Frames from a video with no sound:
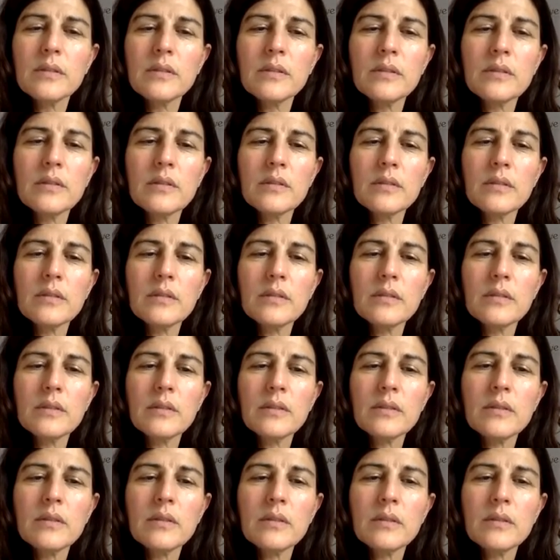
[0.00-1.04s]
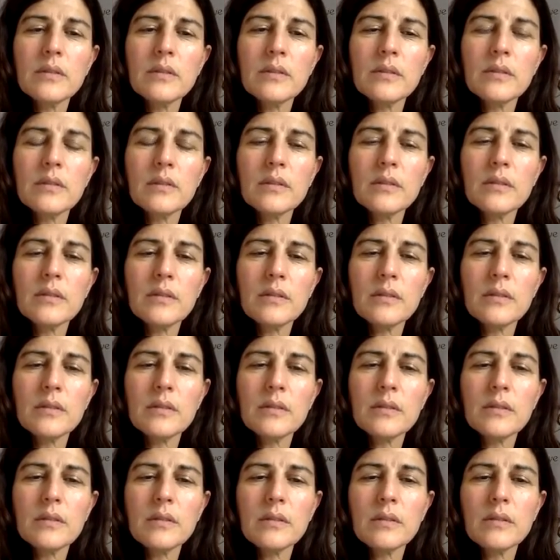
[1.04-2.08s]

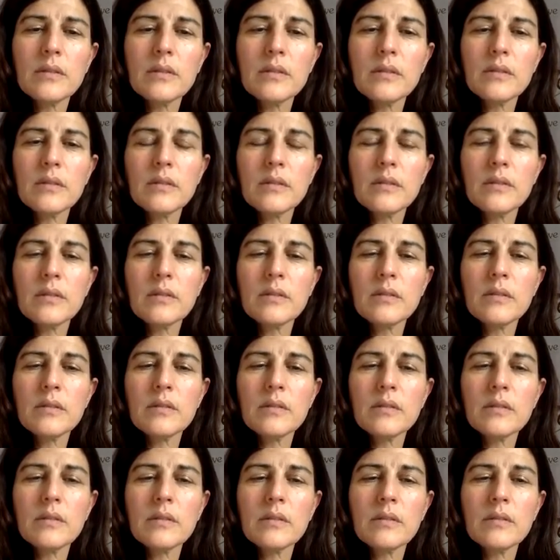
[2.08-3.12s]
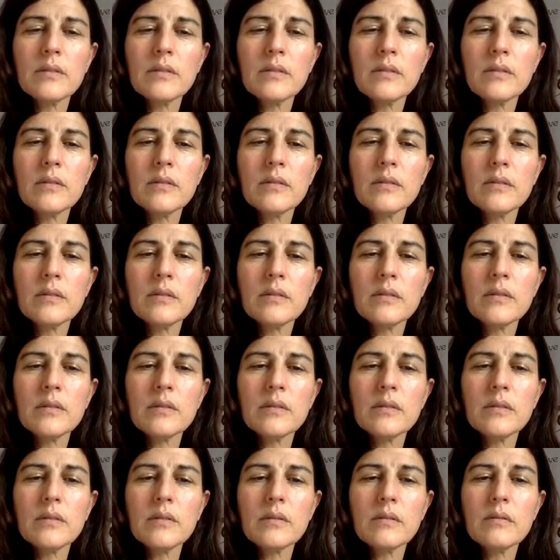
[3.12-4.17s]

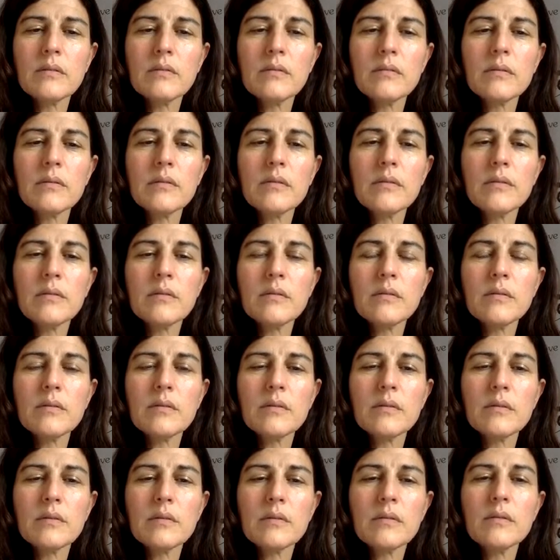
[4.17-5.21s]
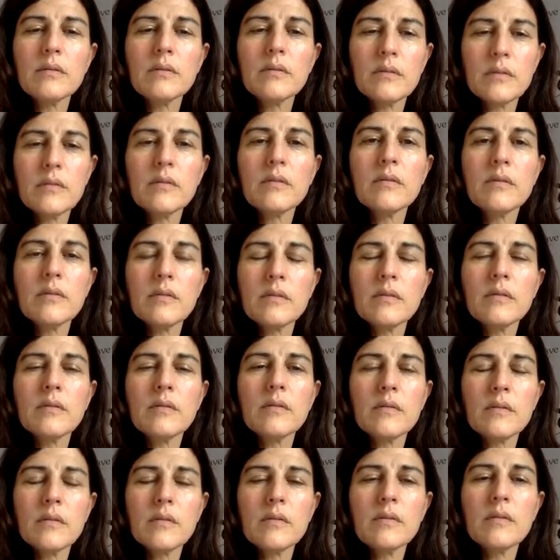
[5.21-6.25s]

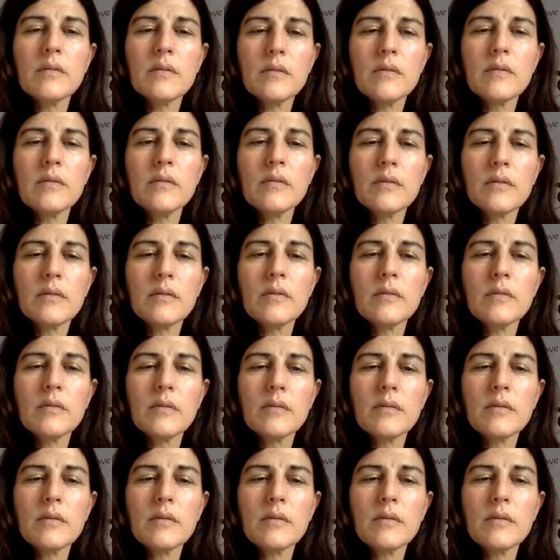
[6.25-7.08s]
No words are spoken by the person on screen.